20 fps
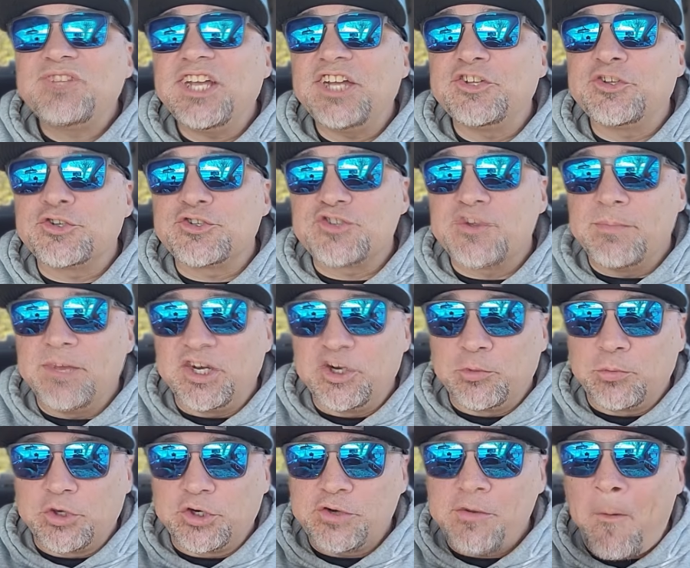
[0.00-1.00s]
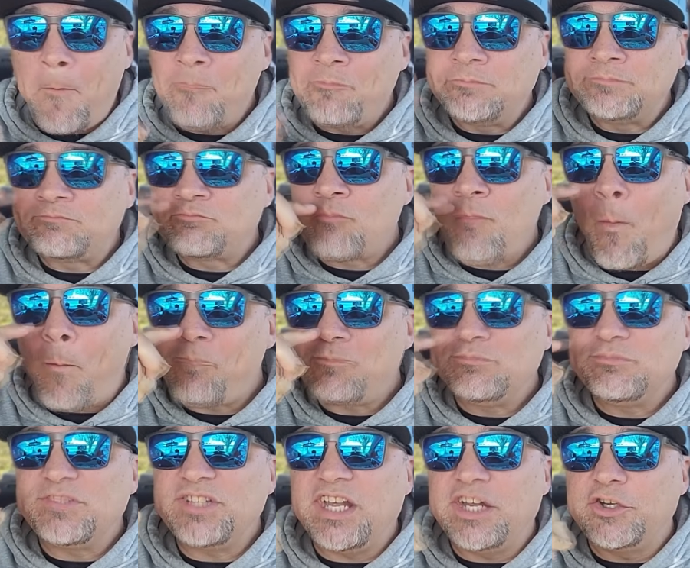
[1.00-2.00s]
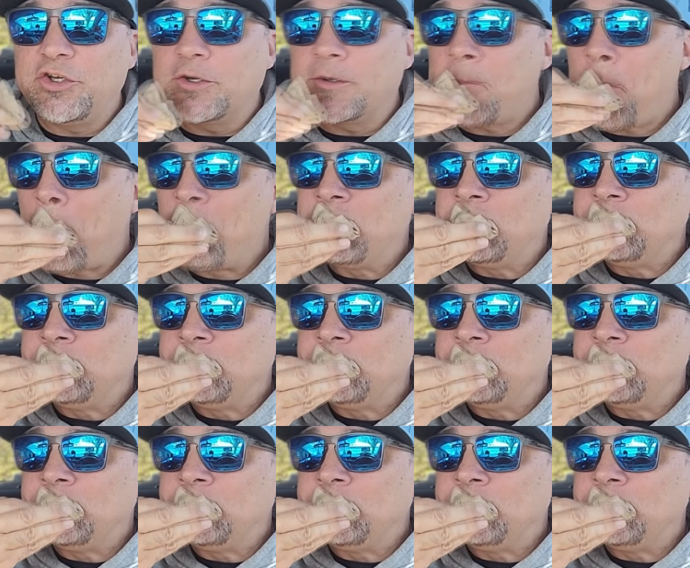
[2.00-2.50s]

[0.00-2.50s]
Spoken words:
Tender is a better word. Tender.